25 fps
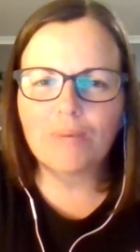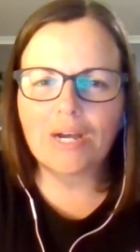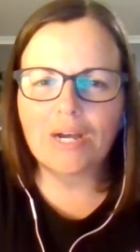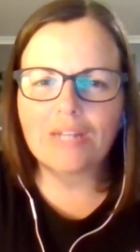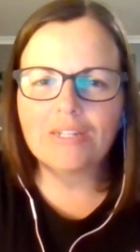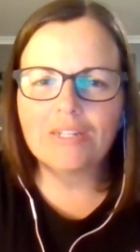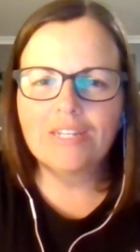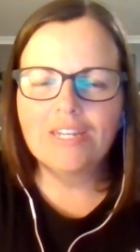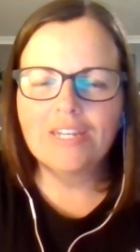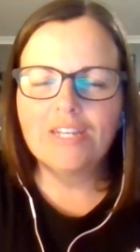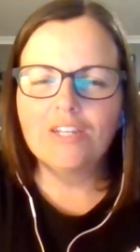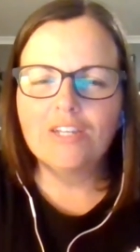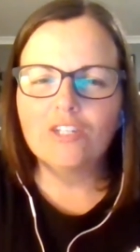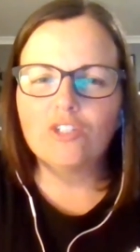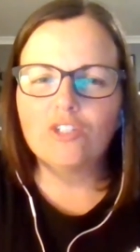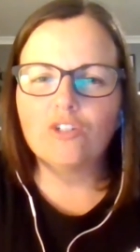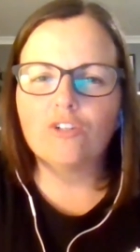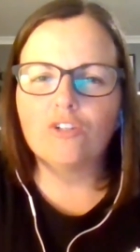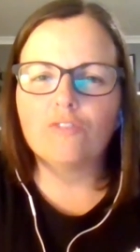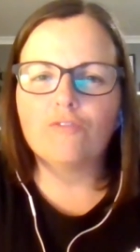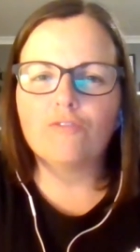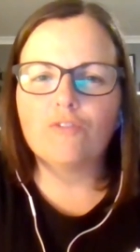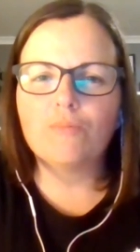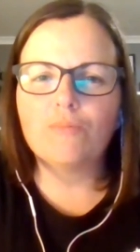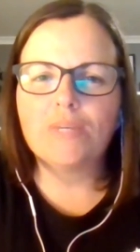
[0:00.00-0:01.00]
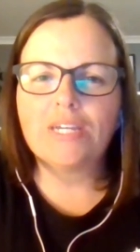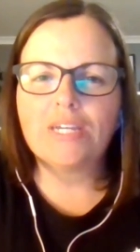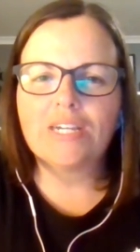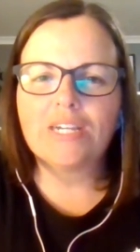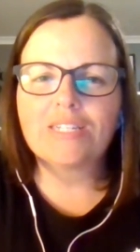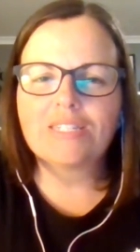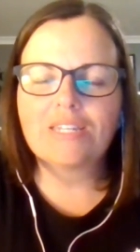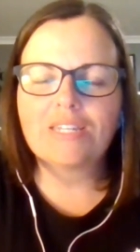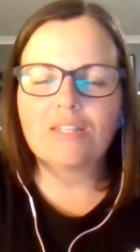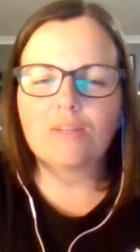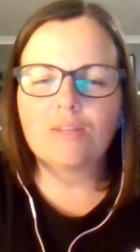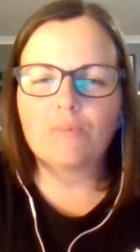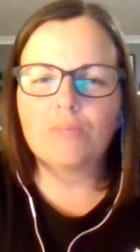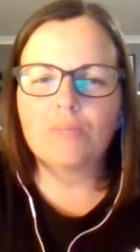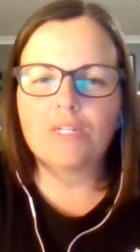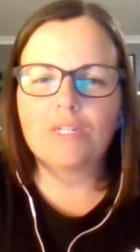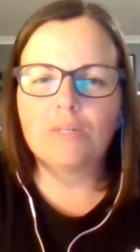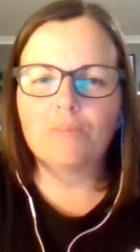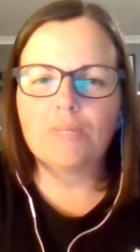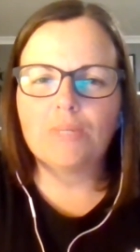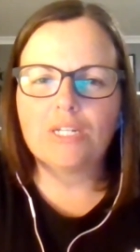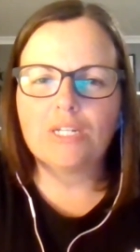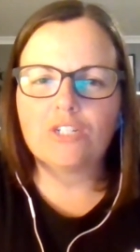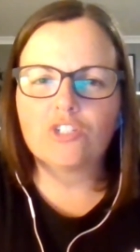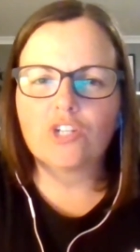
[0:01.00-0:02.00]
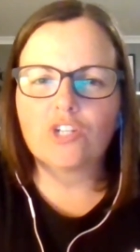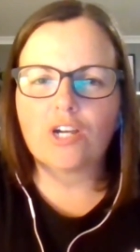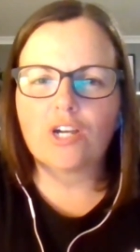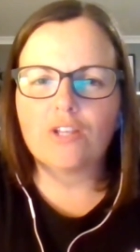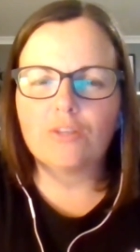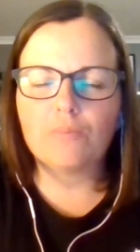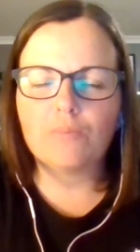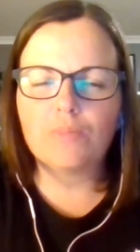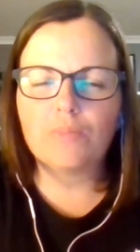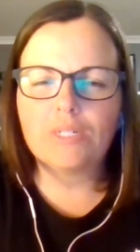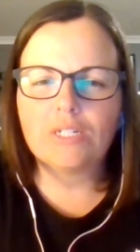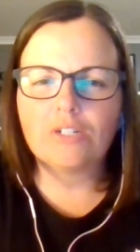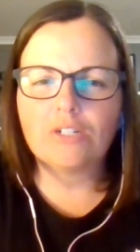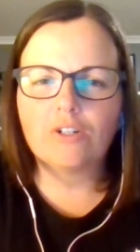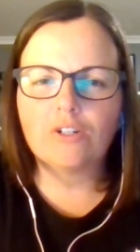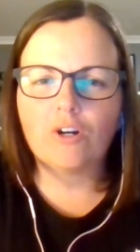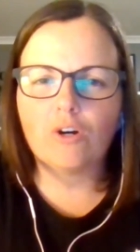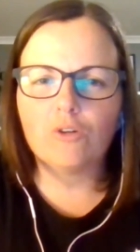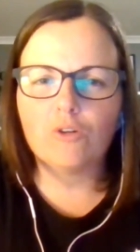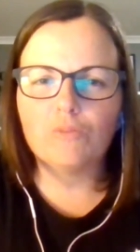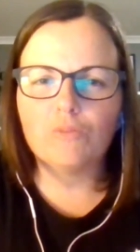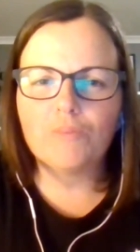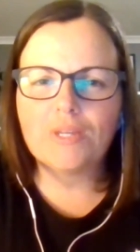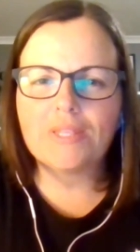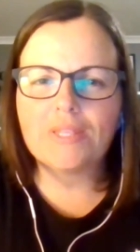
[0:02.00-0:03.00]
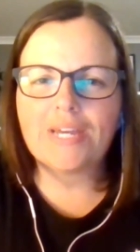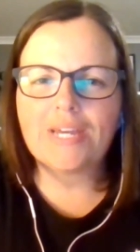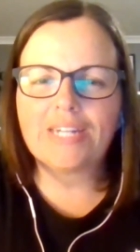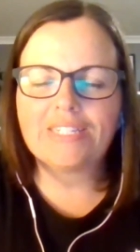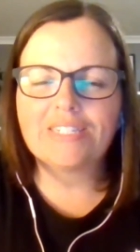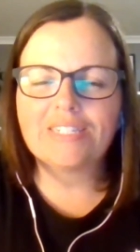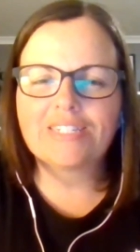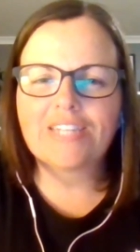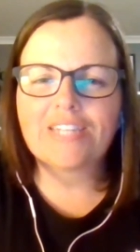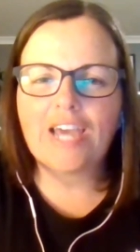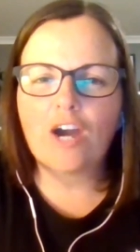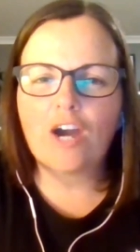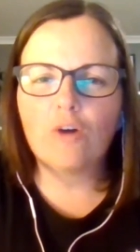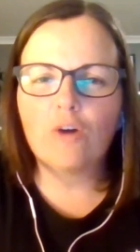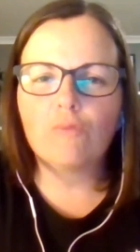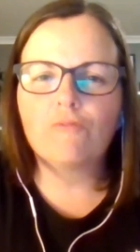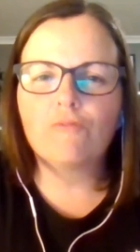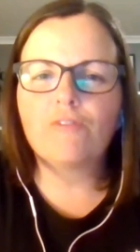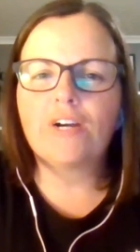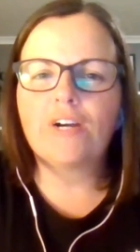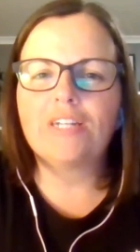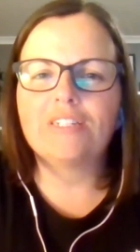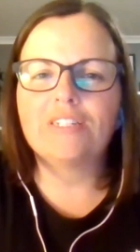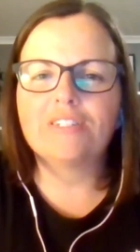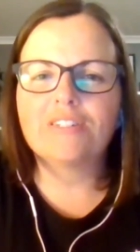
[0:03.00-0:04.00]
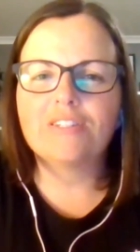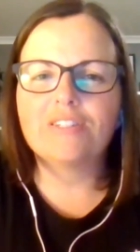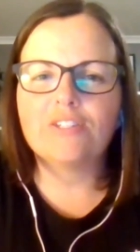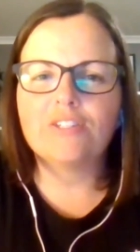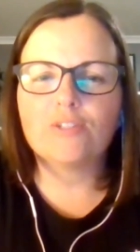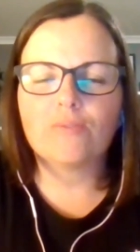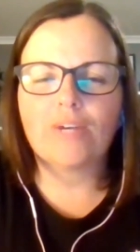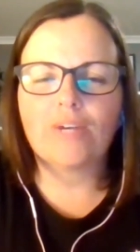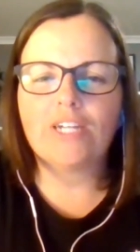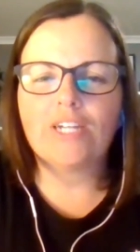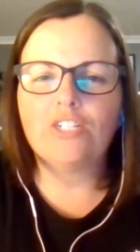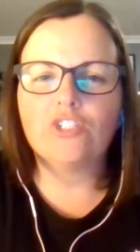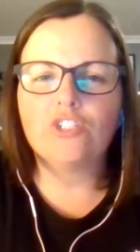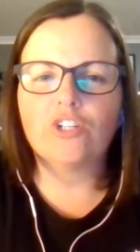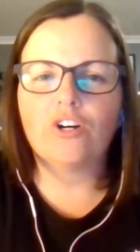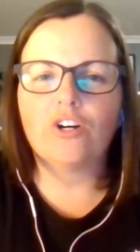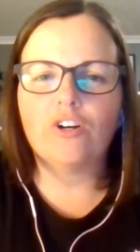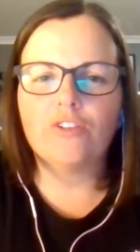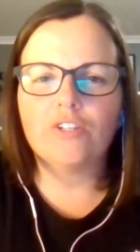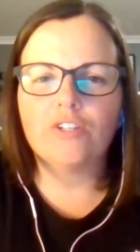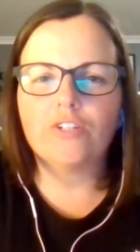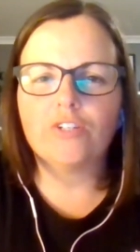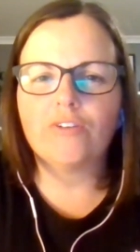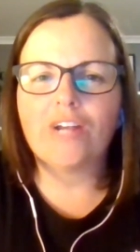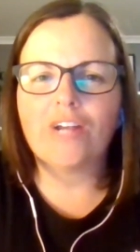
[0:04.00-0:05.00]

But, you know, for me, I see the bigger picture and the bigger goal, and that is to help fund this ranger on